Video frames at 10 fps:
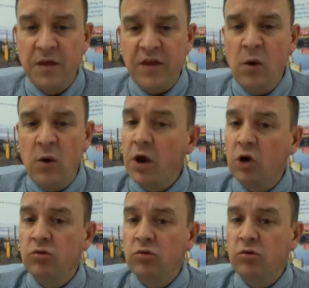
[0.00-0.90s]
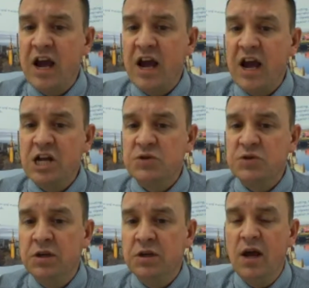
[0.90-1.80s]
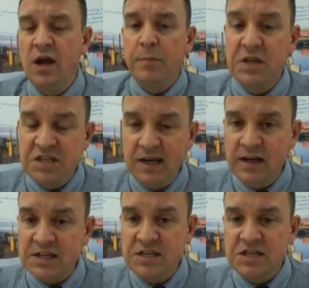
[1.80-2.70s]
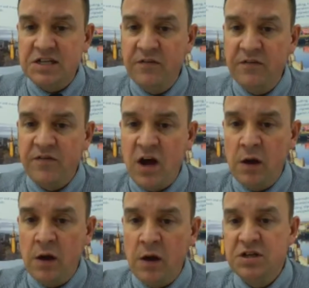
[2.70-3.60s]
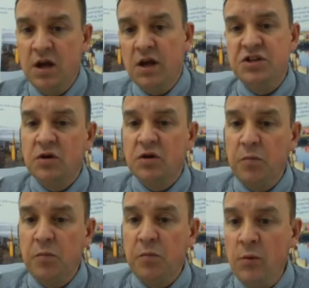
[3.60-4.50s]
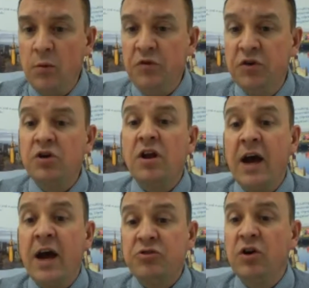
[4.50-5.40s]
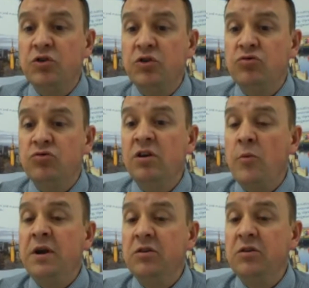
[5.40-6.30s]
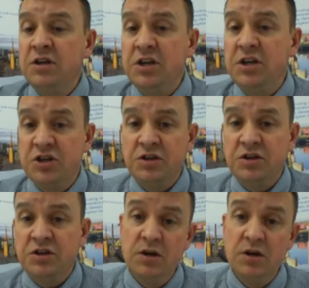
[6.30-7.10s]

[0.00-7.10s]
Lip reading: They work across the catchment, particularly assisting farmers to comply with good agricultural and environmental conditions,